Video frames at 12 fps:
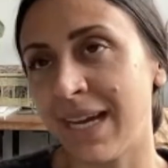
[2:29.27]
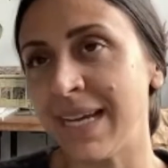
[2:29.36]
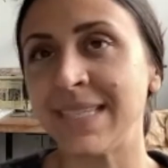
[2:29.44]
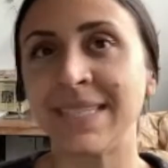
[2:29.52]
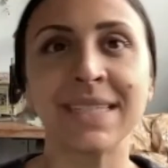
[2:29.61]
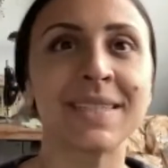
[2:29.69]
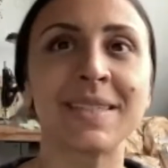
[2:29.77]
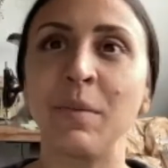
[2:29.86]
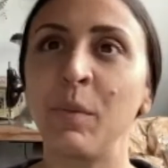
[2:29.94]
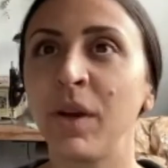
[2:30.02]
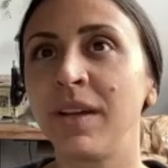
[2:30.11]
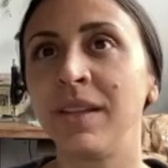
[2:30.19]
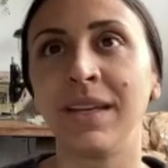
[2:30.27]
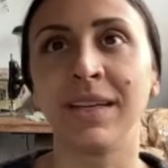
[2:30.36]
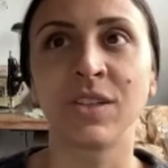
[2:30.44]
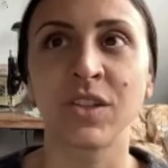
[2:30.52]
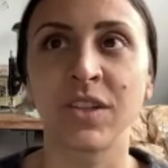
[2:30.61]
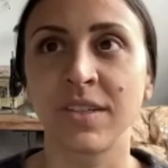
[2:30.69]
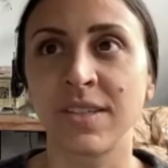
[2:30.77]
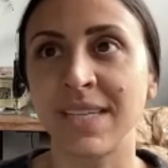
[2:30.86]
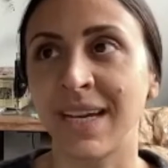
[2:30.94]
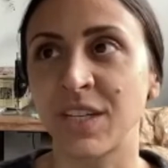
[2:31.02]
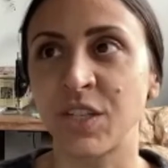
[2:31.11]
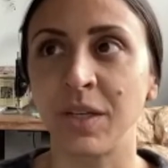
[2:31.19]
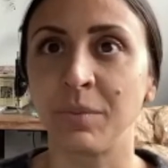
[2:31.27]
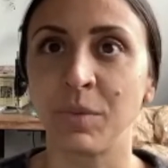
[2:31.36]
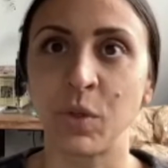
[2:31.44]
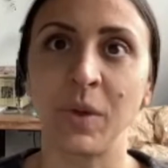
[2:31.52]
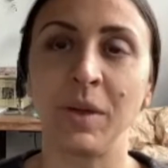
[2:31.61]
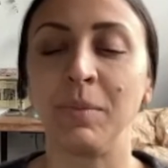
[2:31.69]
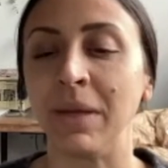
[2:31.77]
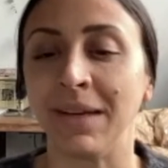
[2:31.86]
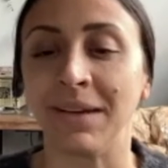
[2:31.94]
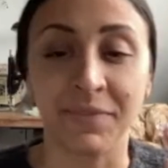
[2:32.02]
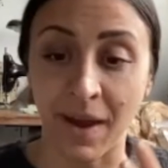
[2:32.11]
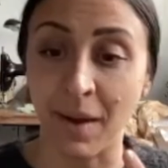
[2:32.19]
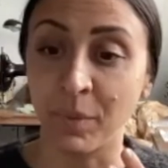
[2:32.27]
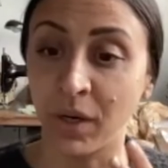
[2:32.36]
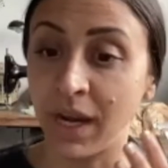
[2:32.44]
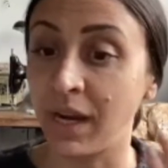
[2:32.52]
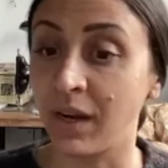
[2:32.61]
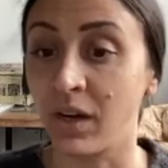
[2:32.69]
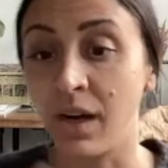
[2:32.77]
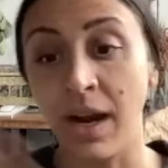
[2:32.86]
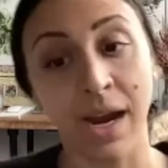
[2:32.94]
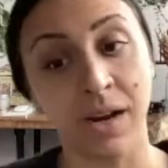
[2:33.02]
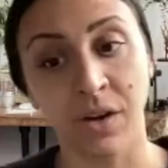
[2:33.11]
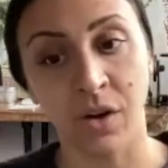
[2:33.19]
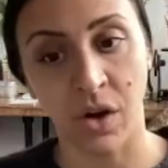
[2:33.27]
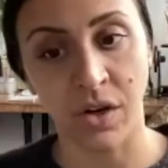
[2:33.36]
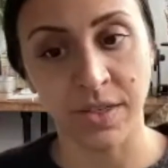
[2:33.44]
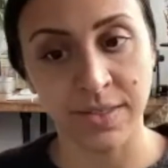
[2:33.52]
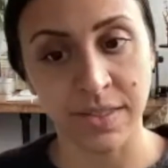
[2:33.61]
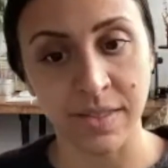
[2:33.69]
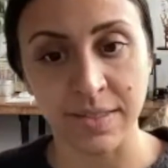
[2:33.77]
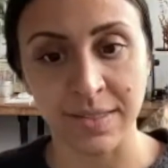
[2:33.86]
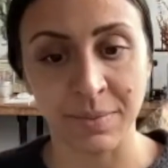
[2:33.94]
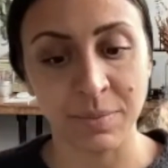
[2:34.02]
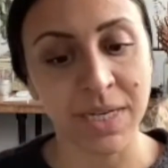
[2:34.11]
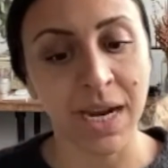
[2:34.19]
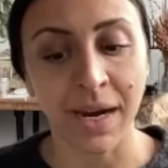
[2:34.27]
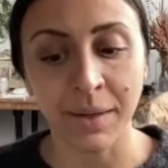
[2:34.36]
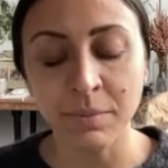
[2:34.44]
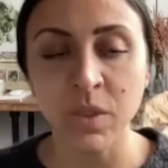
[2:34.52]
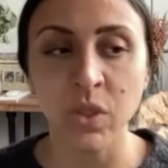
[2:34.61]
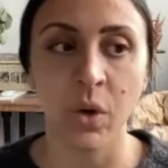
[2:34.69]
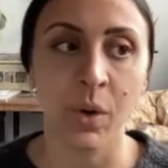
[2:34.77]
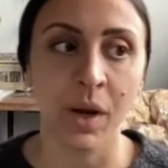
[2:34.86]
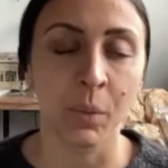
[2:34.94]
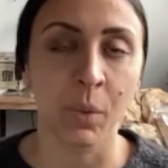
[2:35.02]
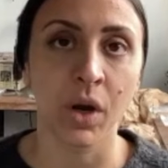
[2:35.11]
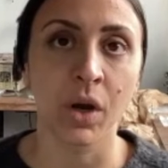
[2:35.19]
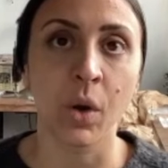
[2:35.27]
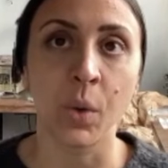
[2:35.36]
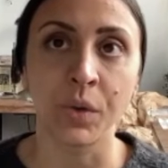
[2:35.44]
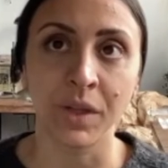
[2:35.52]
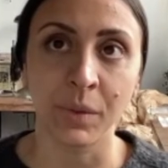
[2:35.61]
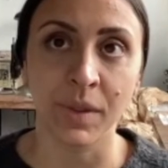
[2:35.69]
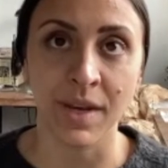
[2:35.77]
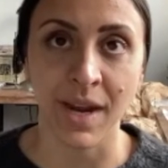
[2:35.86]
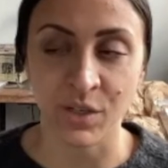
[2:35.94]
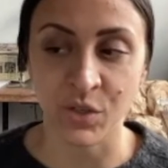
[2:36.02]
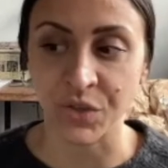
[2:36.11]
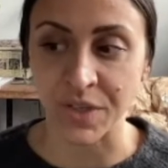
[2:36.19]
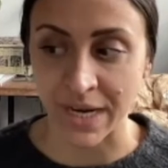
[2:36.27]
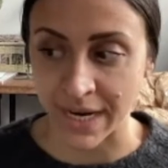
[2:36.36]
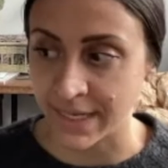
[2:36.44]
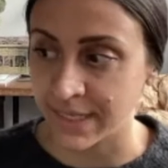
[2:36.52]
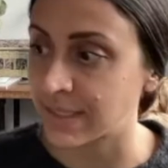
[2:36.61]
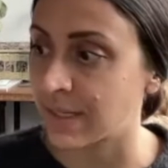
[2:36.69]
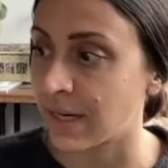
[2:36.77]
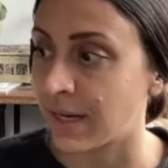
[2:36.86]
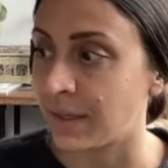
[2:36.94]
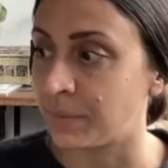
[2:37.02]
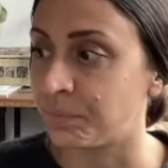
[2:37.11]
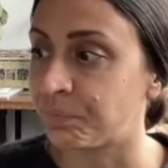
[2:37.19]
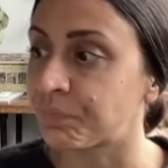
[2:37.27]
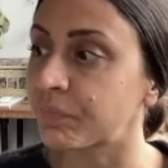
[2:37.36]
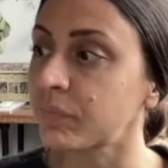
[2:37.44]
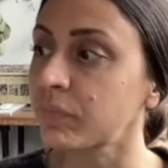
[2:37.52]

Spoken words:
sit somewhere in the intersection between being a fabricator and an artist at the same time. So I work only with natural dyes. And